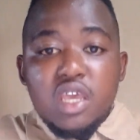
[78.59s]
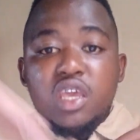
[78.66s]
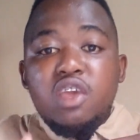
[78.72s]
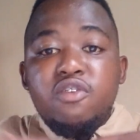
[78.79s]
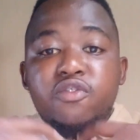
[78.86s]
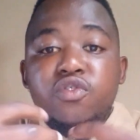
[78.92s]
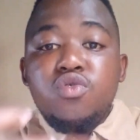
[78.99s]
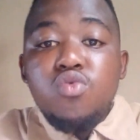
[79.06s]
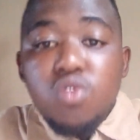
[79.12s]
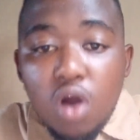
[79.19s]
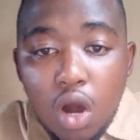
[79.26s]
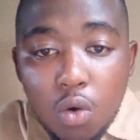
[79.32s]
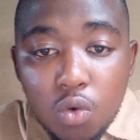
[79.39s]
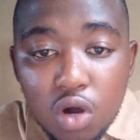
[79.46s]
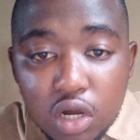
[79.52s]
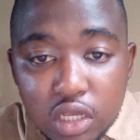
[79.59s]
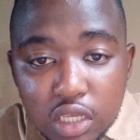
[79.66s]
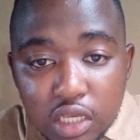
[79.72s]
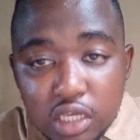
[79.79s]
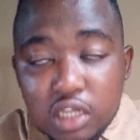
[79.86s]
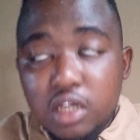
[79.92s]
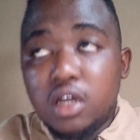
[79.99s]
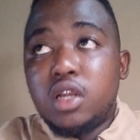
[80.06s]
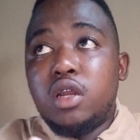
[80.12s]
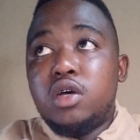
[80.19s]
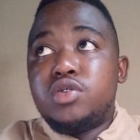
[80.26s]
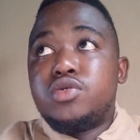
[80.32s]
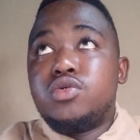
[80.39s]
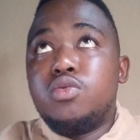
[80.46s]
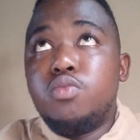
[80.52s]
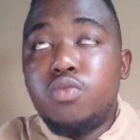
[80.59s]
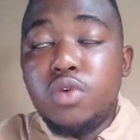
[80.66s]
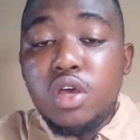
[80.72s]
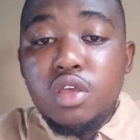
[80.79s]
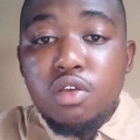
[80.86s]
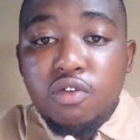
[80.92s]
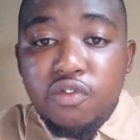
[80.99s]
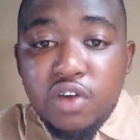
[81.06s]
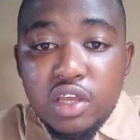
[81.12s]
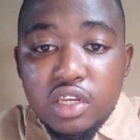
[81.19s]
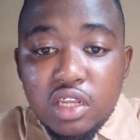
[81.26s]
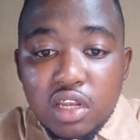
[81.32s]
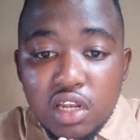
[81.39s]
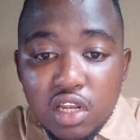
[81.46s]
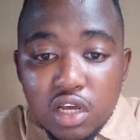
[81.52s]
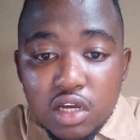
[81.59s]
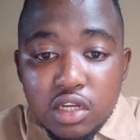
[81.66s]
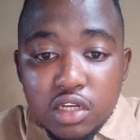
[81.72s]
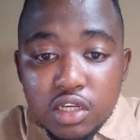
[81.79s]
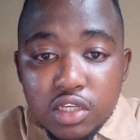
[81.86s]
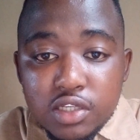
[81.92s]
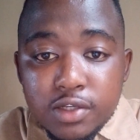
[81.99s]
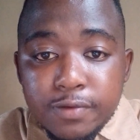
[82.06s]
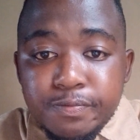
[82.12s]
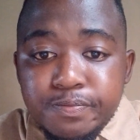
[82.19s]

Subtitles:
if you are working in a classroom where you find that learners